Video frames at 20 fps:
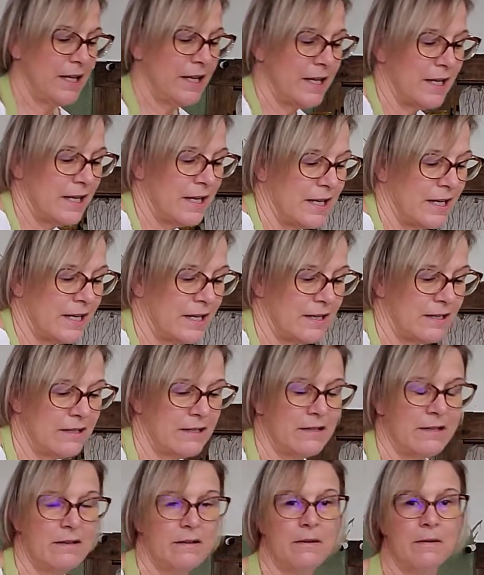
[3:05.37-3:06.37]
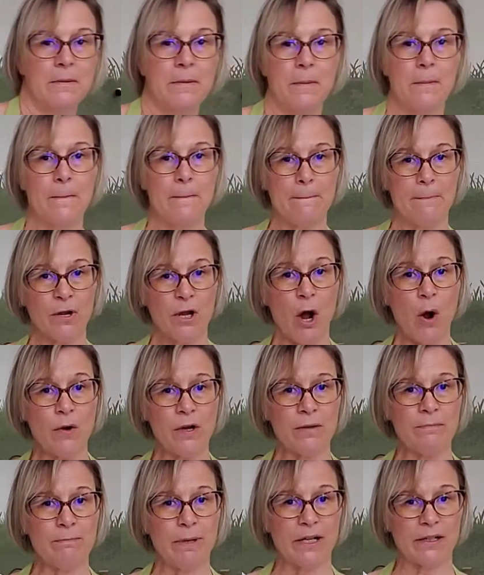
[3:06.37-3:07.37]
and
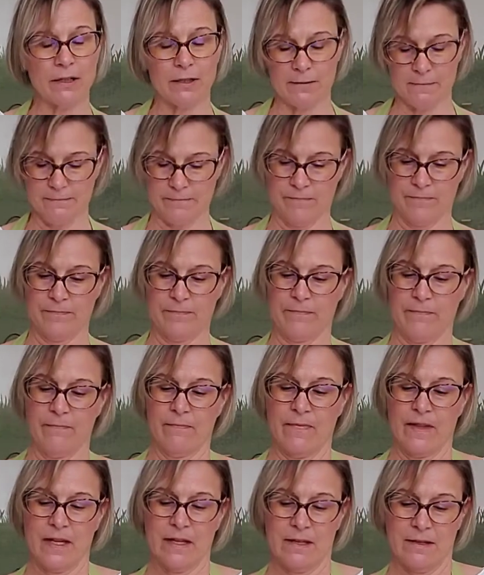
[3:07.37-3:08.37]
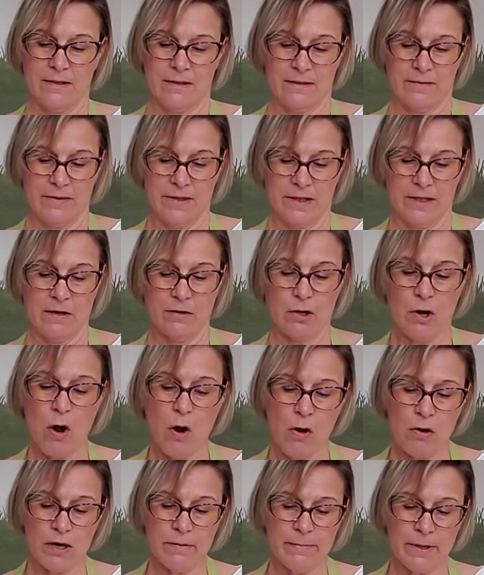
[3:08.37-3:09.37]
cocoa butter. Now,
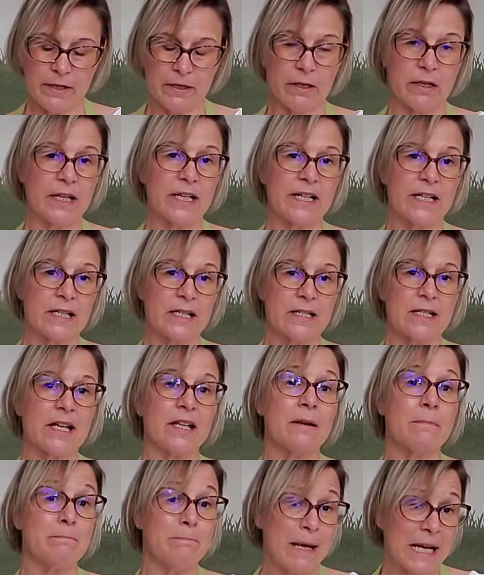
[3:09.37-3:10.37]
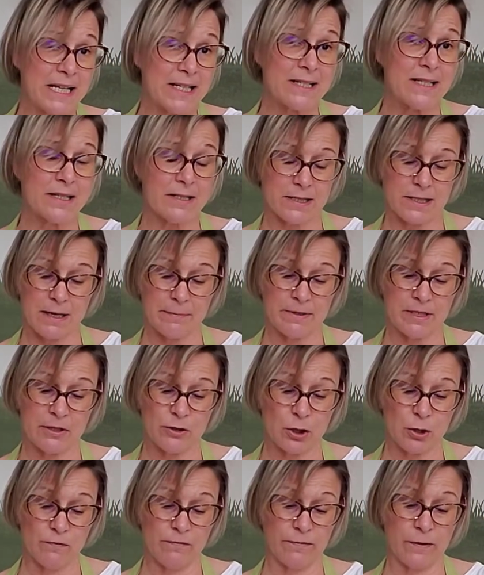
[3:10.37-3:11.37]
cocoa butter is an amazing
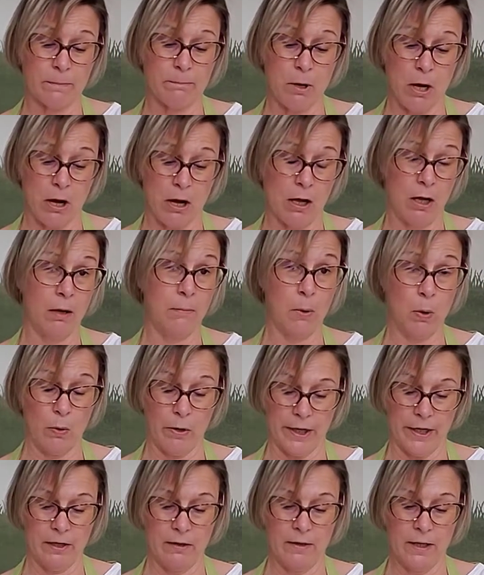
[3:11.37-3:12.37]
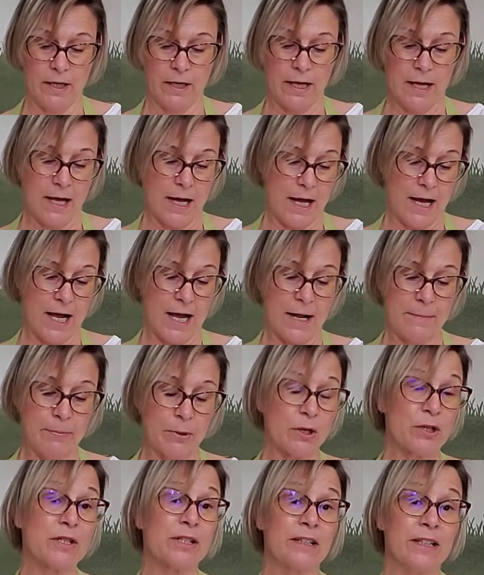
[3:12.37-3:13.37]
substitute for palm oil. I
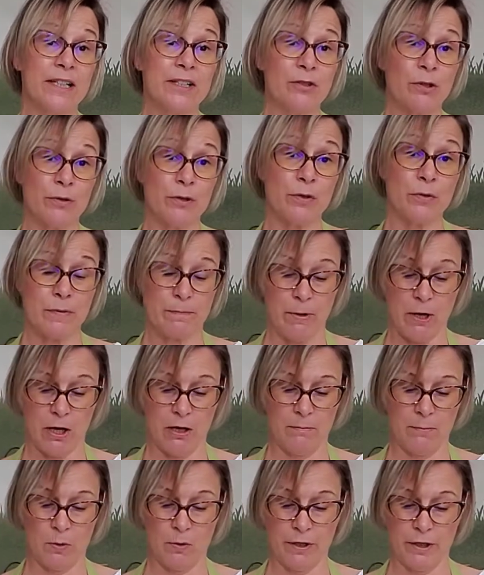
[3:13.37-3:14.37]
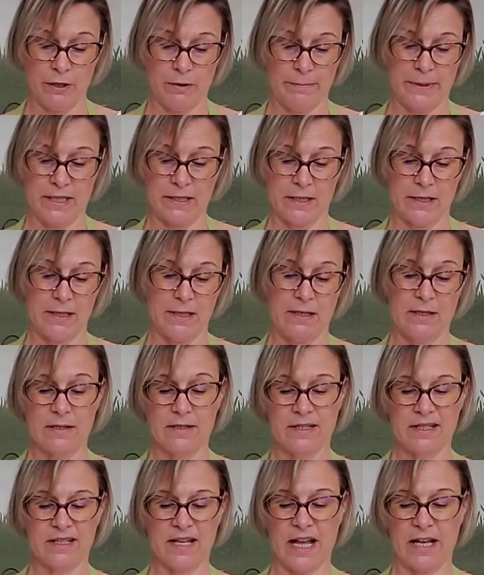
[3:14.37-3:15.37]
personally don't use palm oil
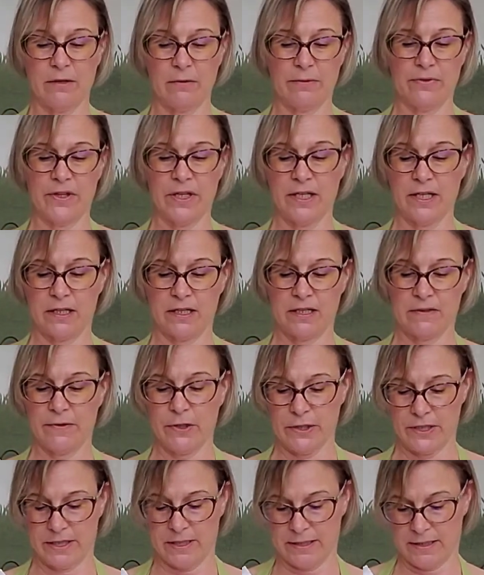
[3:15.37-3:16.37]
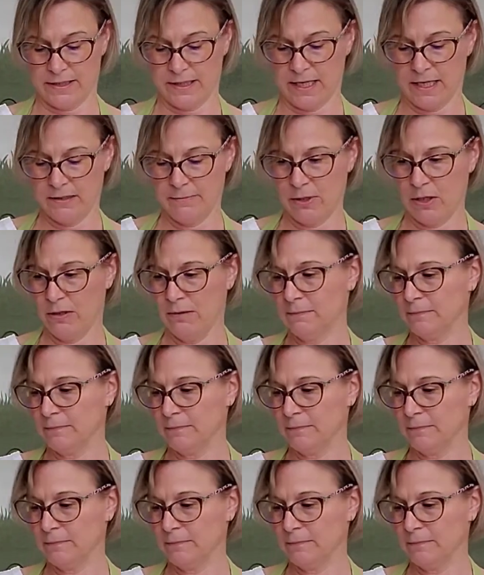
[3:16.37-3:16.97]
because I don't think it is very sustainable.